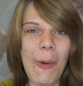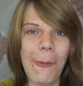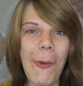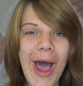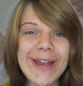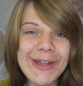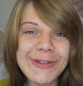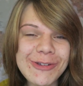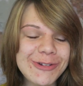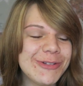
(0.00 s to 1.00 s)
why
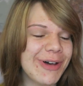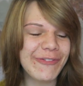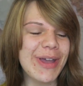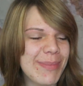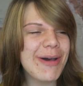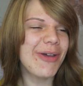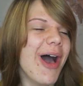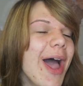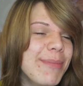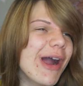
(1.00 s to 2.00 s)
don't you do something about your
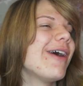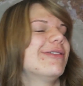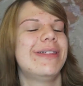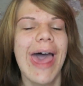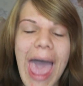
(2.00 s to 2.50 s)
eyebrows?